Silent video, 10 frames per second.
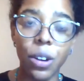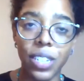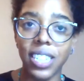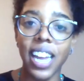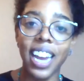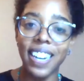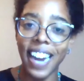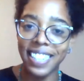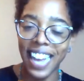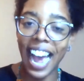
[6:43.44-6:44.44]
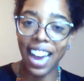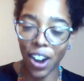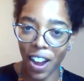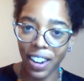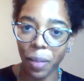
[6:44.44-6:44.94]
you know, just like a nice
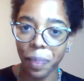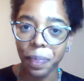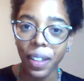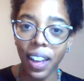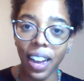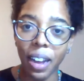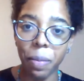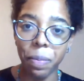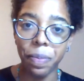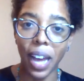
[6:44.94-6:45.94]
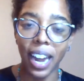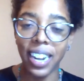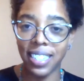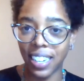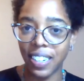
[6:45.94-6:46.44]
add-on
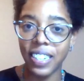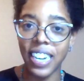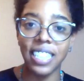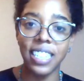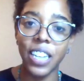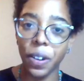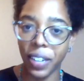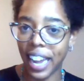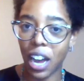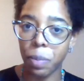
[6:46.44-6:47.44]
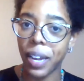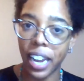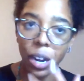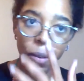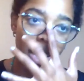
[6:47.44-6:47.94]
that isn't necessarily
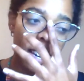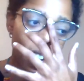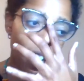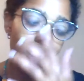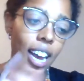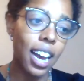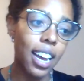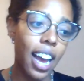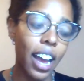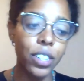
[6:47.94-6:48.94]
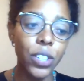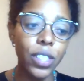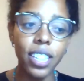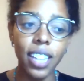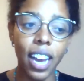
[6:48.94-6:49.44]
helping anyone. I
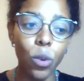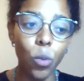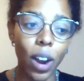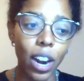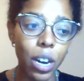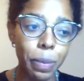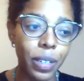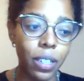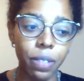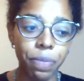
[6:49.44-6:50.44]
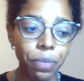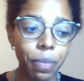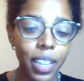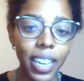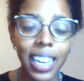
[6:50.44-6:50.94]
also think that wearable
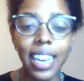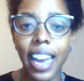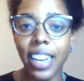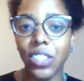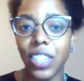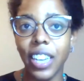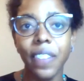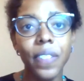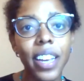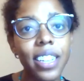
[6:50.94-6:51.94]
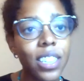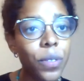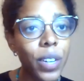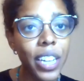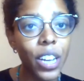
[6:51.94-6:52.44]
EKG is
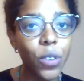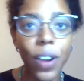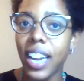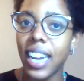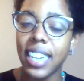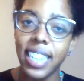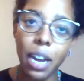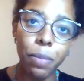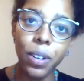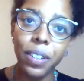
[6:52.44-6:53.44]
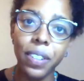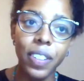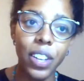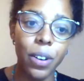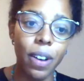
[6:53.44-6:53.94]
a really great
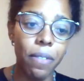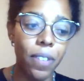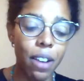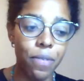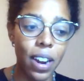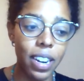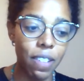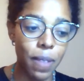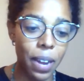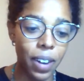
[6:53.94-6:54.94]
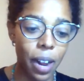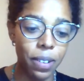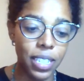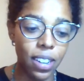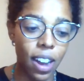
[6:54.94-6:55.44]
example. You know, a friend of mine when
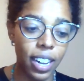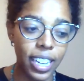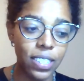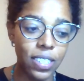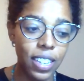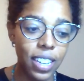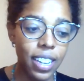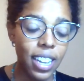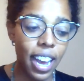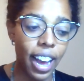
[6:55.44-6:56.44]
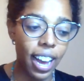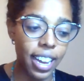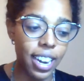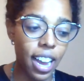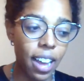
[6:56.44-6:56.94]
I was in college
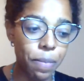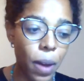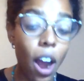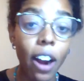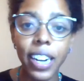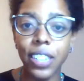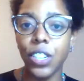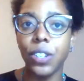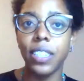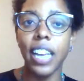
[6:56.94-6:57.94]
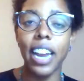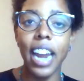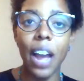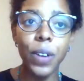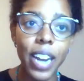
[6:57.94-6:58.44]
had heart issues,
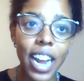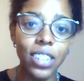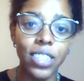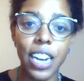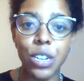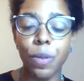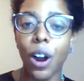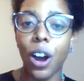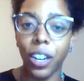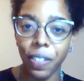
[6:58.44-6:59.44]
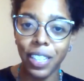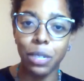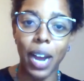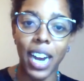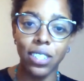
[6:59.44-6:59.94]
and every day she had to wear all of
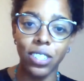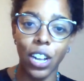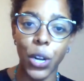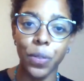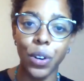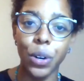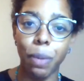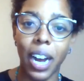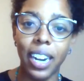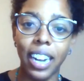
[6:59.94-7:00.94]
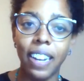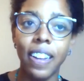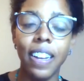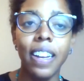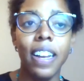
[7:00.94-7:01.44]
these patches all over her
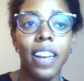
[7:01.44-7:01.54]
body